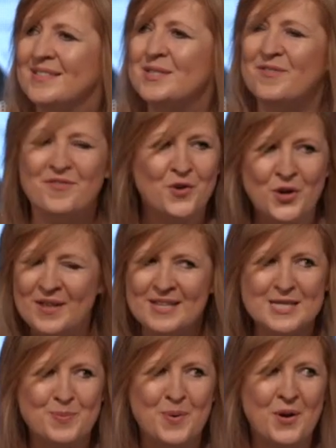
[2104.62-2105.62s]
It's a fruit of the
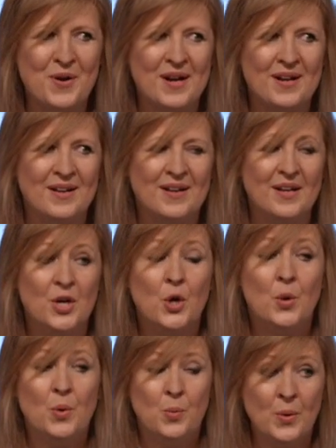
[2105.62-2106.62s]
Spirit.
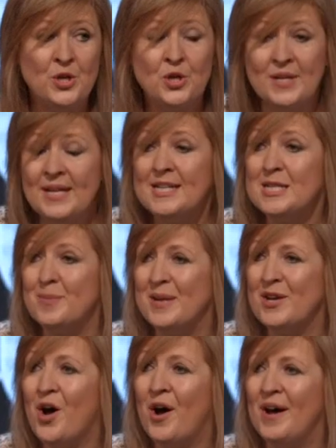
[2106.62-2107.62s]
When you need to be
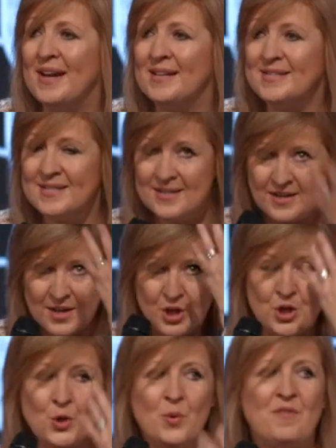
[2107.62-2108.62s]
kind,
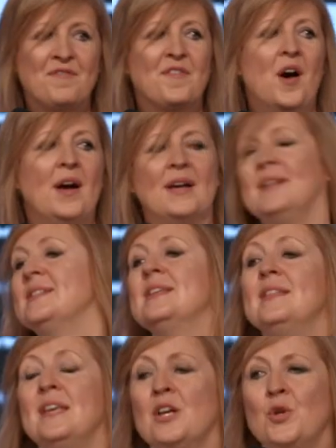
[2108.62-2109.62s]
you will find
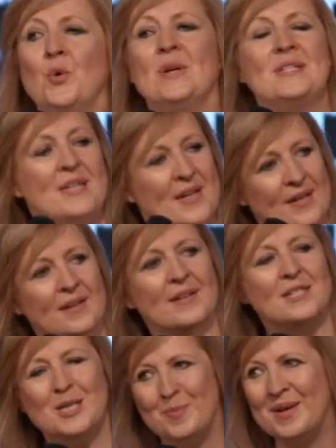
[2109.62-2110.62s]
the anointing
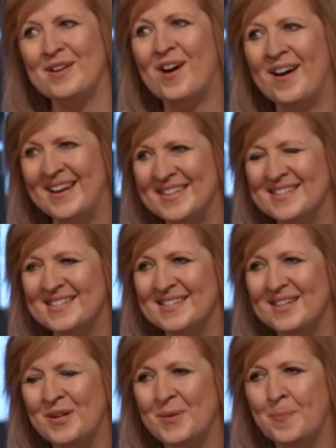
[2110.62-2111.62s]
to be kind.
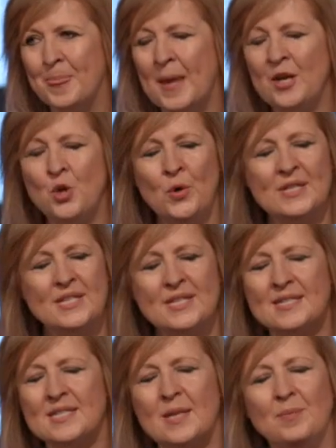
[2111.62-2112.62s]

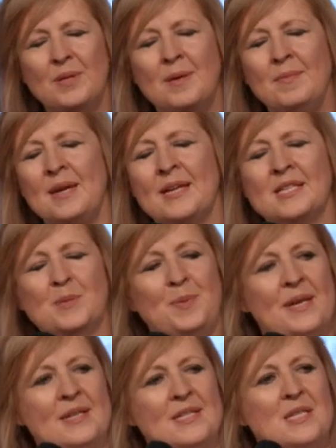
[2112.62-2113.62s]
Anointing simply means
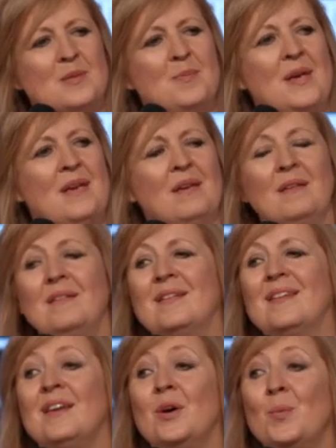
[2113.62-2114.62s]
being smeared
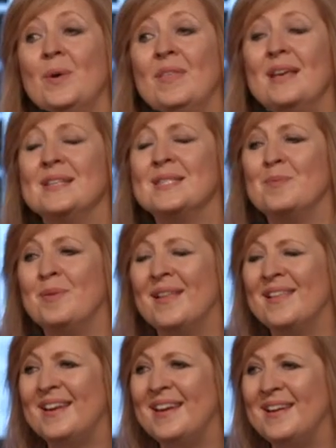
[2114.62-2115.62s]
with His
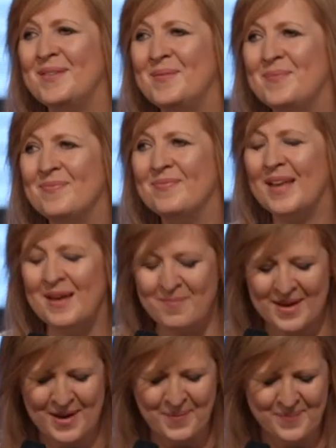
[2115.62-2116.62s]
ability.
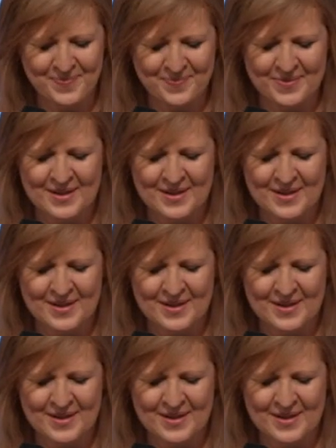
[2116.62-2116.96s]
Amen.